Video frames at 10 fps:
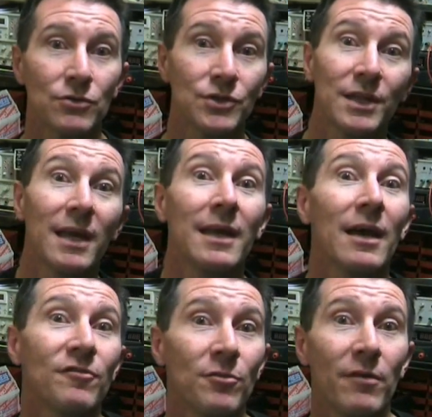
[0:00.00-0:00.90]
You'll stand
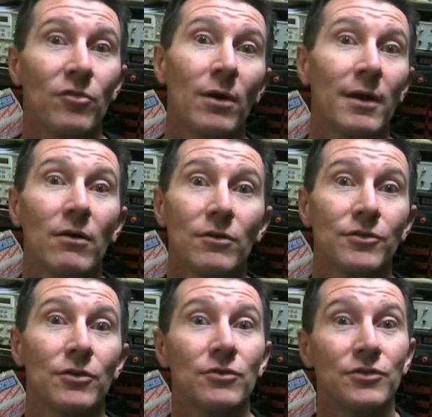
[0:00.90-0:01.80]
out from everyone
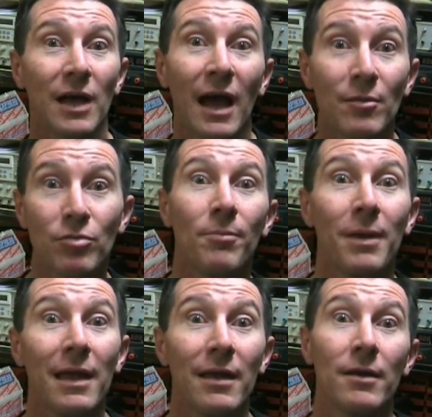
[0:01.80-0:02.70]
else who's
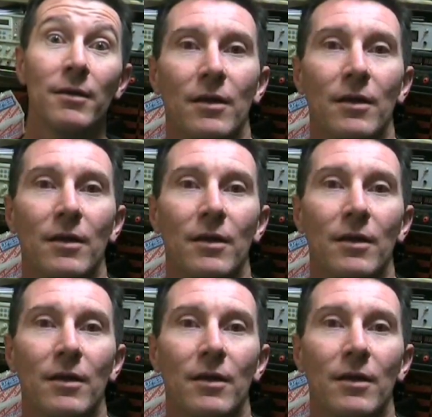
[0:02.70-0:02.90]
unprepared.